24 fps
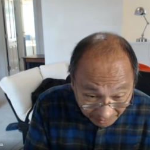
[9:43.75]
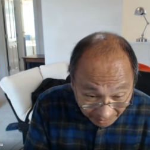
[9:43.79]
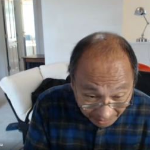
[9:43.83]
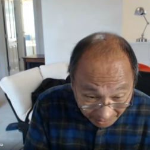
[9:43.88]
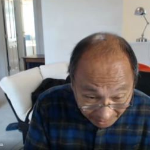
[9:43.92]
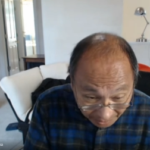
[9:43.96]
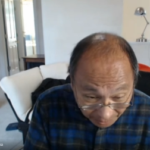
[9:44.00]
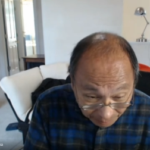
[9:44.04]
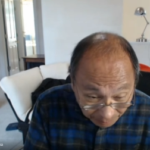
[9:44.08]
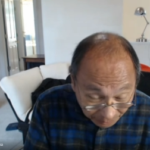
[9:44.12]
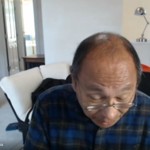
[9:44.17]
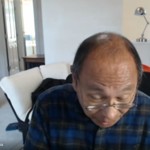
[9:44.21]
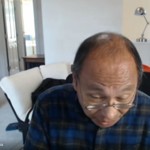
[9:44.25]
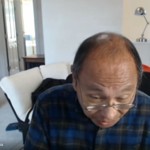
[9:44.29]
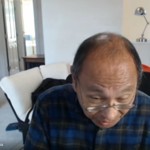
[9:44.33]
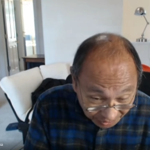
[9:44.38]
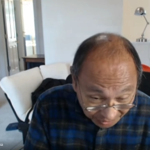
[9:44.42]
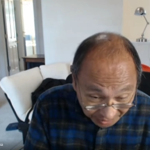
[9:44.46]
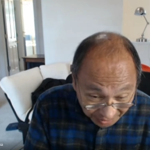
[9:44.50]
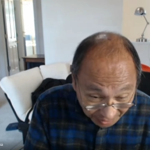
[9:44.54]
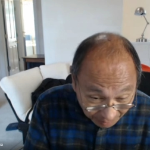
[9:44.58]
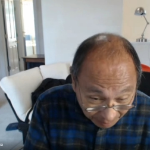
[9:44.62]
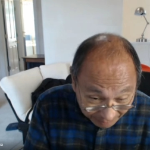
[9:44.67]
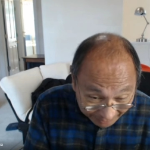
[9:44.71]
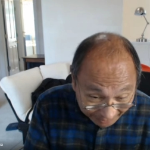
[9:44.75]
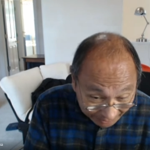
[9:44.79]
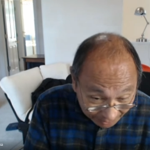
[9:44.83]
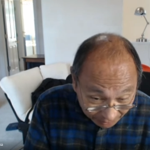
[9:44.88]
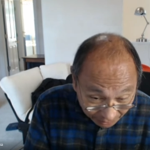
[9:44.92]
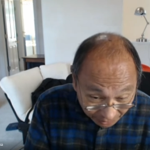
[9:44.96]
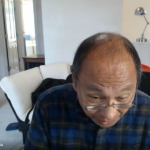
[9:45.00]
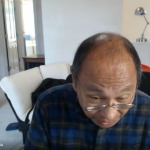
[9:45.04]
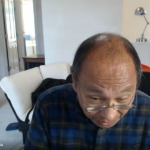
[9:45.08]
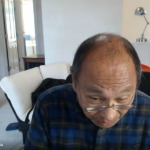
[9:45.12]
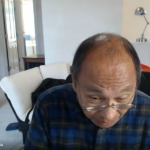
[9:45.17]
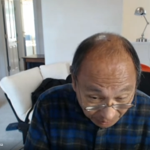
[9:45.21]
uh, emergency
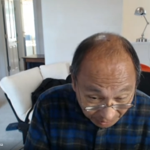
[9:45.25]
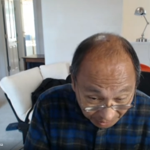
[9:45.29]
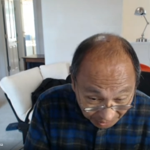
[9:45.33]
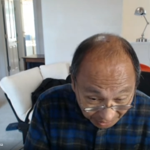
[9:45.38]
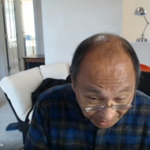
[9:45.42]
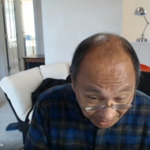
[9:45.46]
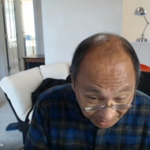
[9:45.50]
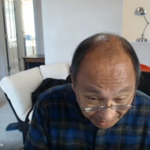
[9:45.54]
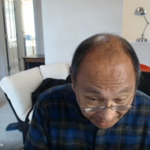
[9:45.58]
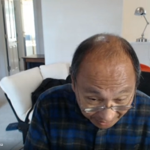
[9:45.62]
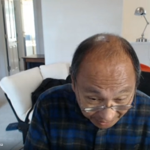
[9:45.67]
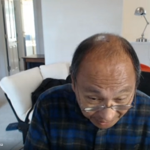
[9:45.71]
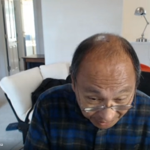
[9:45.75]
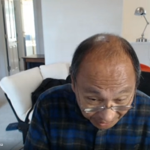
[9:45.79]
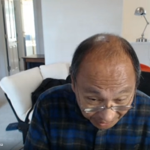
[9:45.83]
powers, which he has